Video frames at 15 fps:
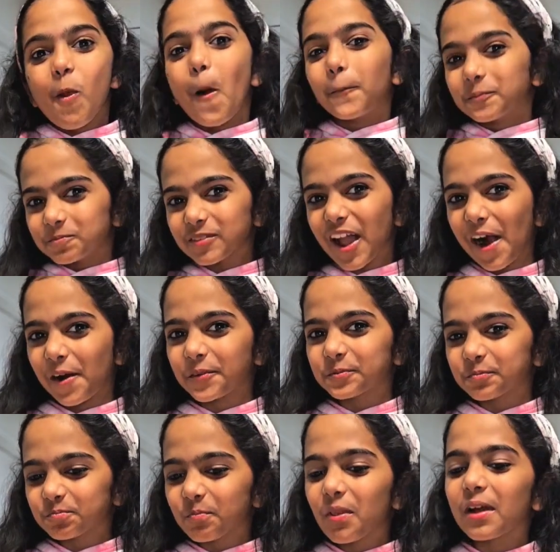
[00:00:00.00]
Now,
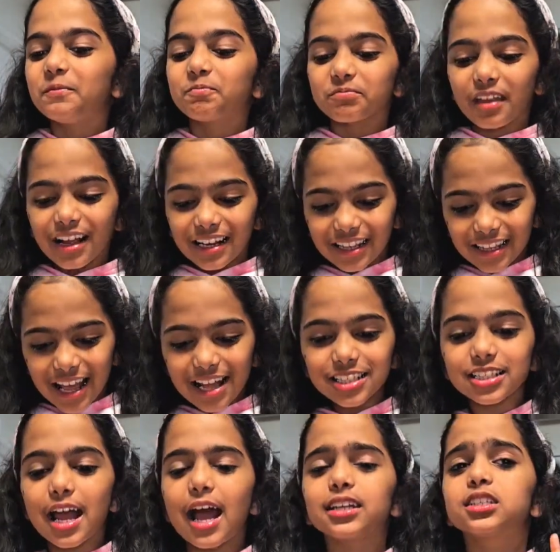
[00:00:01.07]
let's
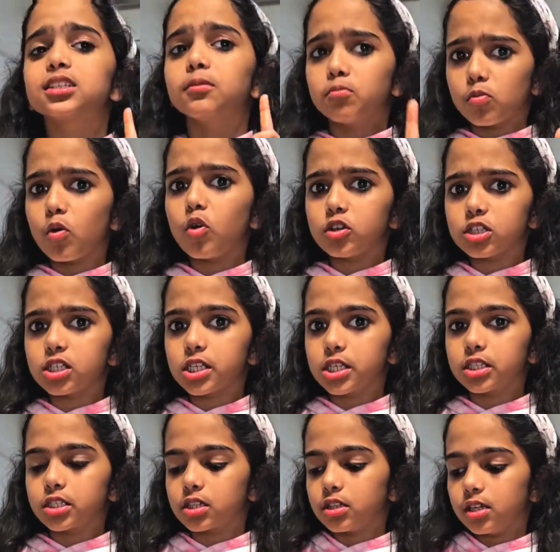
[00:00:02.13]
add some more cheese
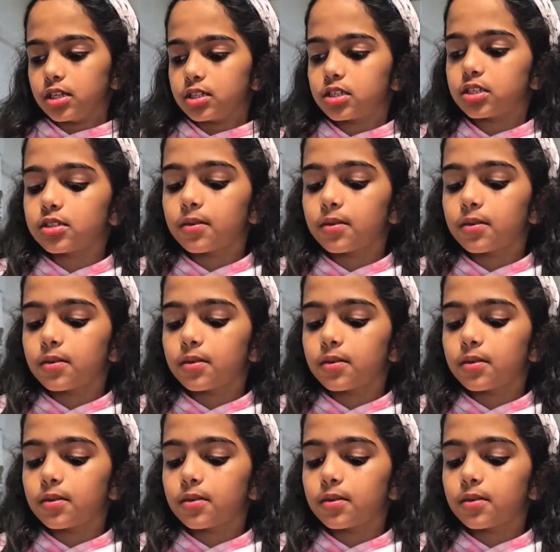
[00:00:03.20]
to this.